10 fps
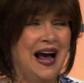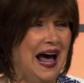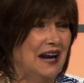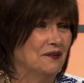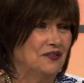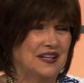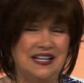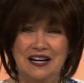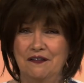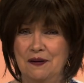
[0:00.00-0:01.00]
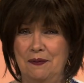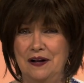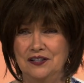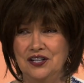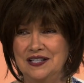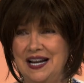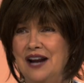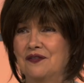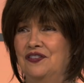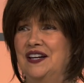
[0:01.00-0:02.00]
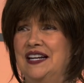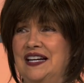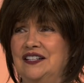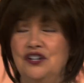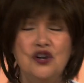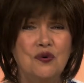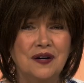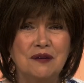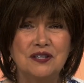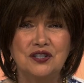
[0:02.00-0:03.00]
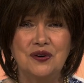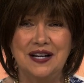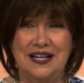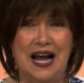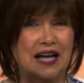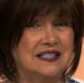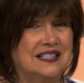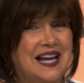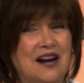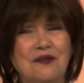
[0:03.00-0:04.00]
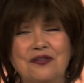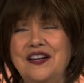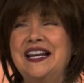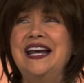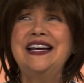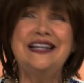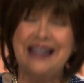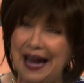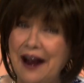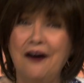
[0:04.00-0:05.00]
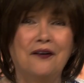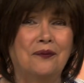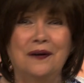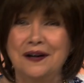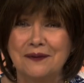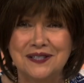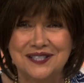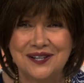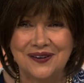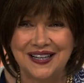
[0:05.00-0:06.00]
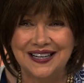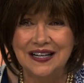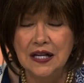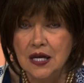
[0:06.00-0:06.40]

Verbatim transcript: I don't think he ever apologized. I don't think he knew what he was doing. And honestly, I don't think he cared what he was doing.